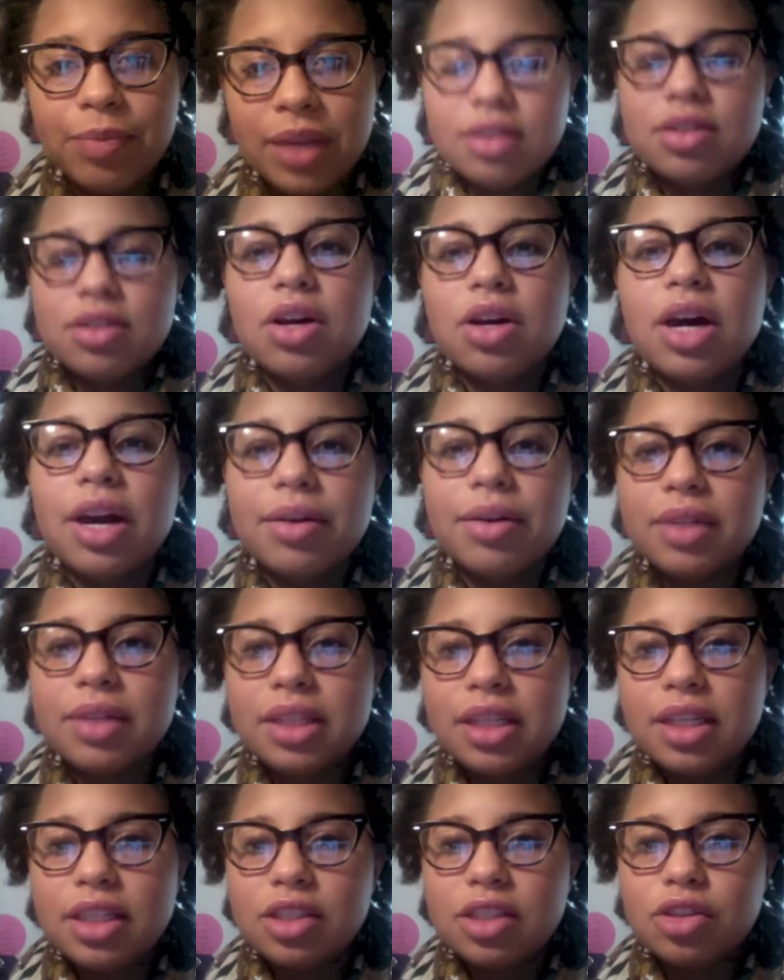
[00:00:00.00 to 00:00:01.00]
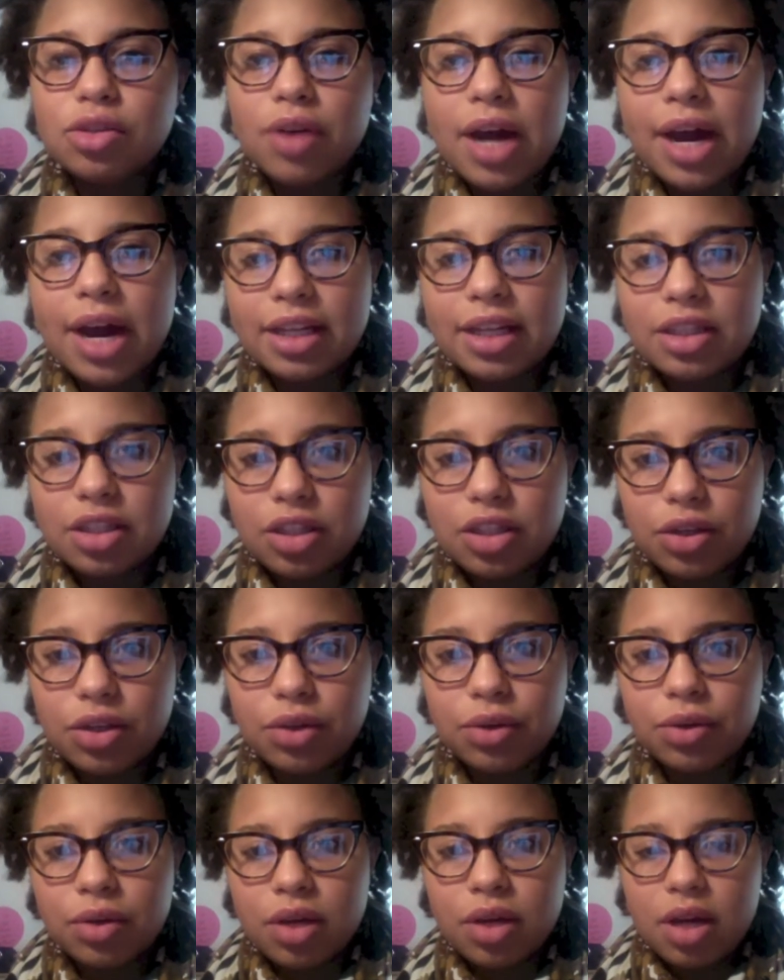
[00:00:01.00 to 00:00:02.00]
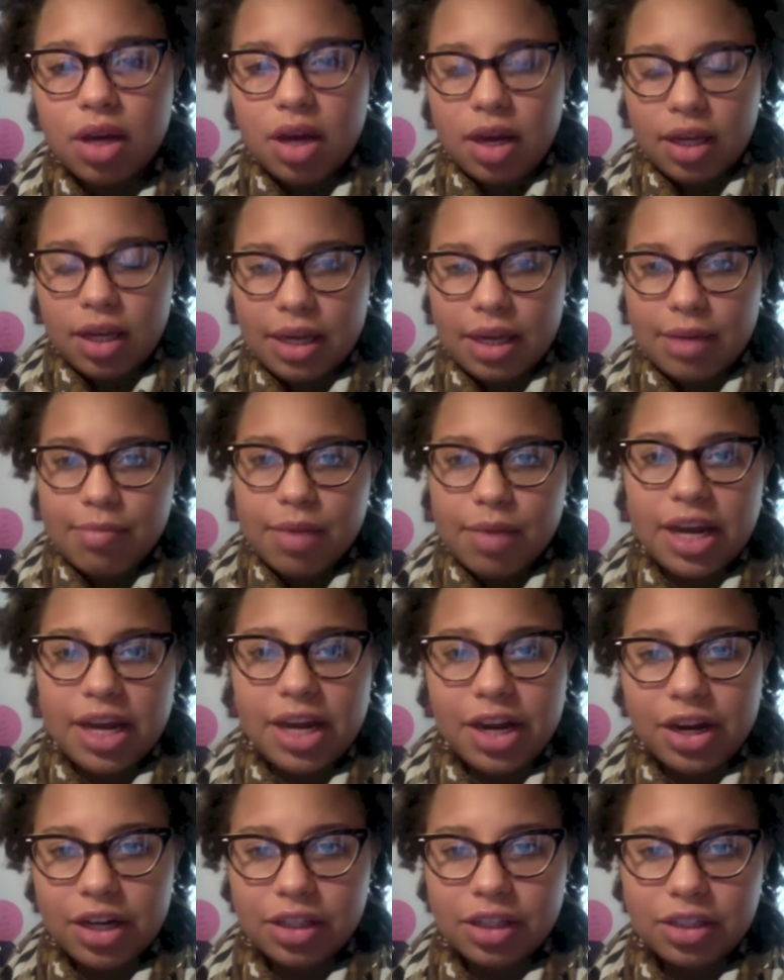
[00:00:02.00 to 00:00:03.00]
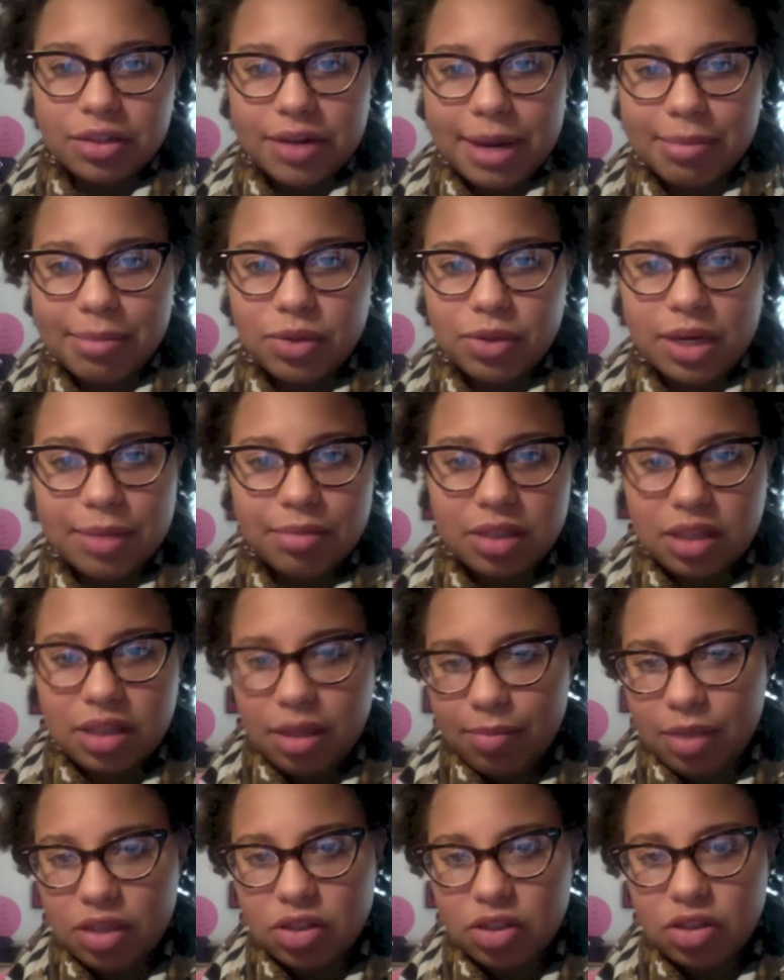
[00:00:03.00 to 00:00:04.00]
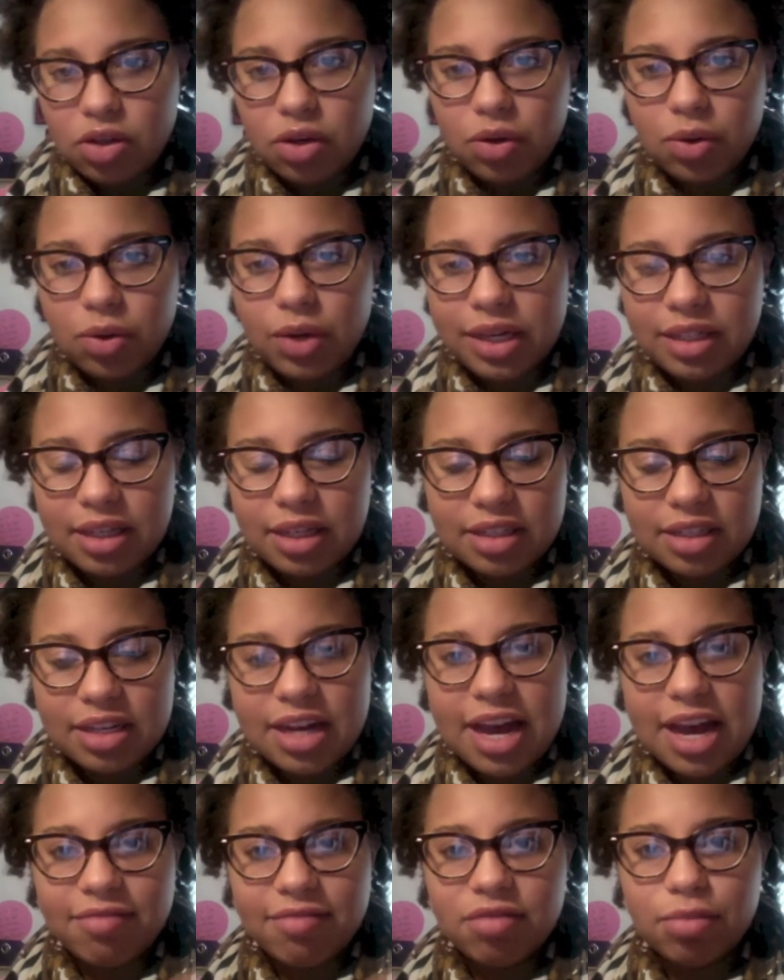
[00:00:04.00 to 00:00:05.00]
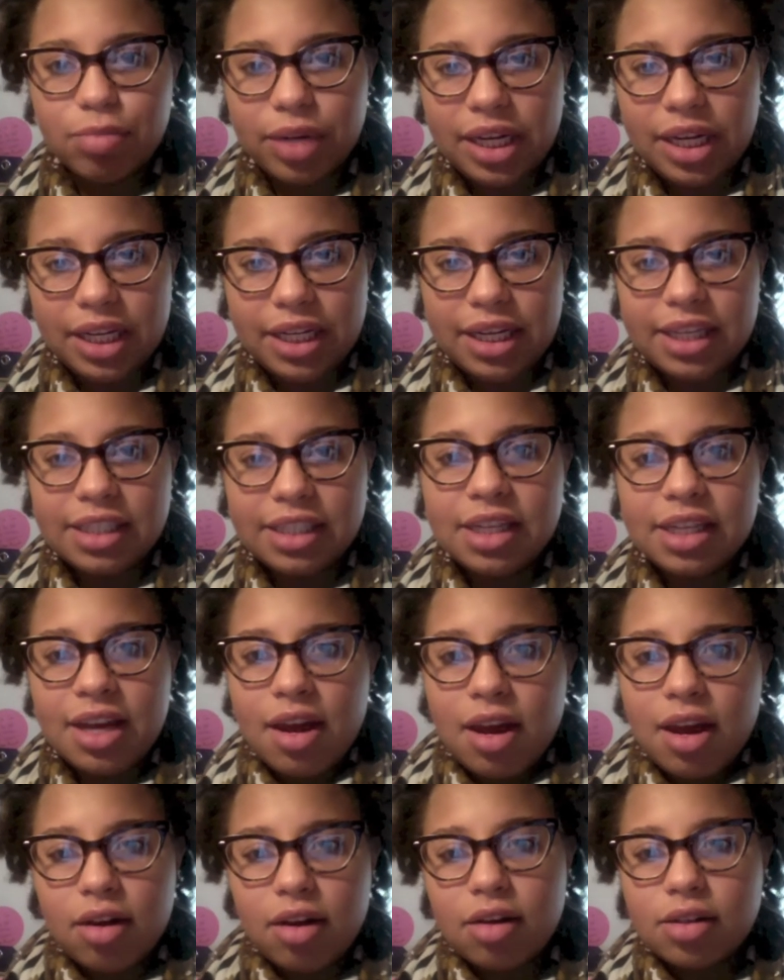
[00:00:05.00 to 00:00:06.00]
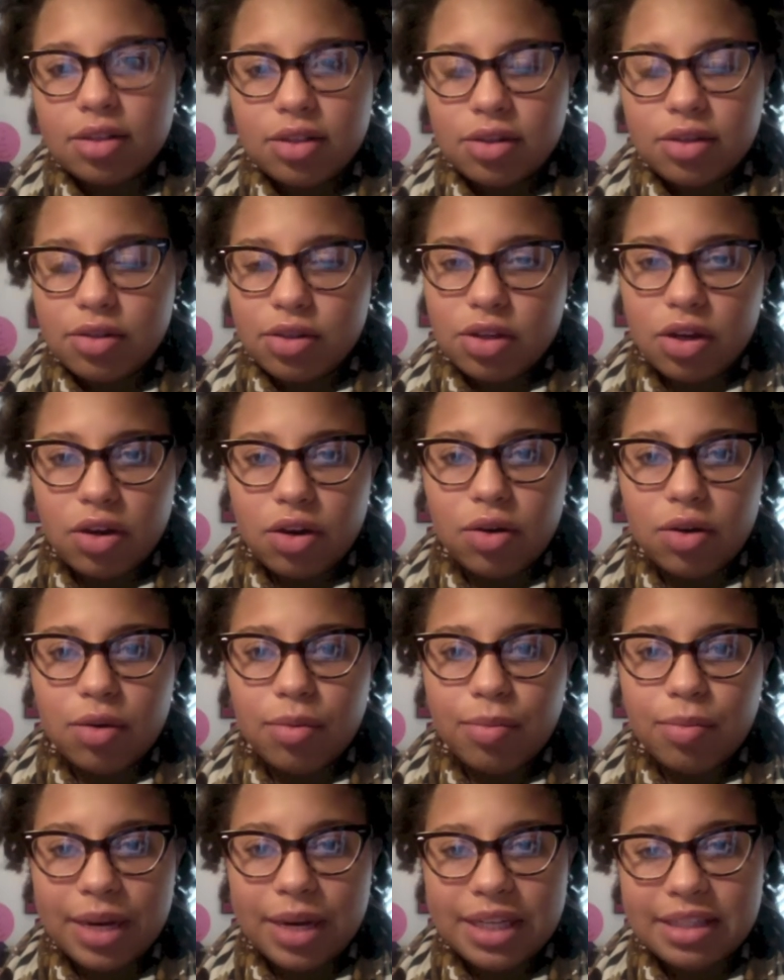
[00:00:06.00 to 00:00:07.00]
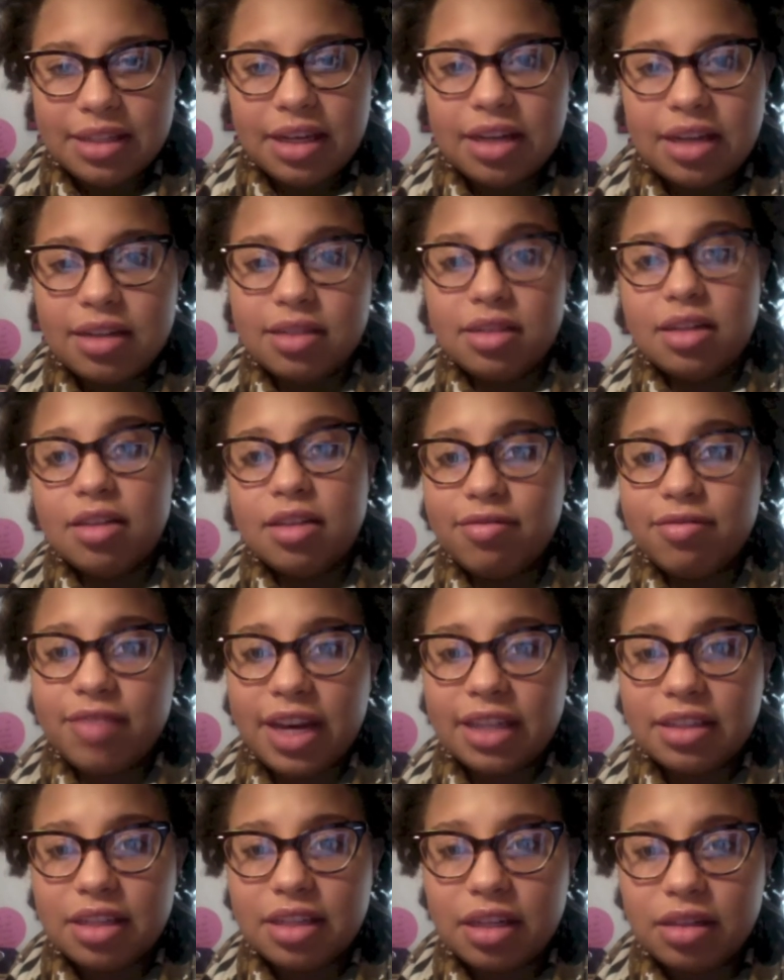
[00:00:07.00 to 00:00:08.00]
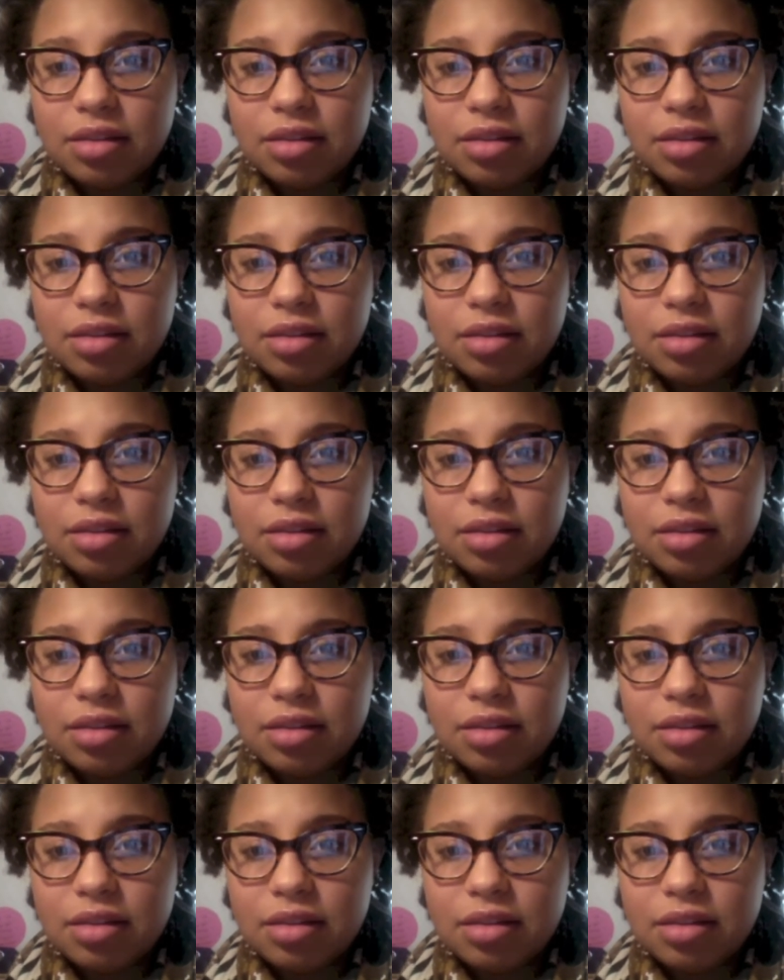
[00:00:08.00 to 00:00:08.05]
So I really try to keep my hair under wraps when I'm sleeping so it doesn't have the breakage, and also so my skin isn't affected.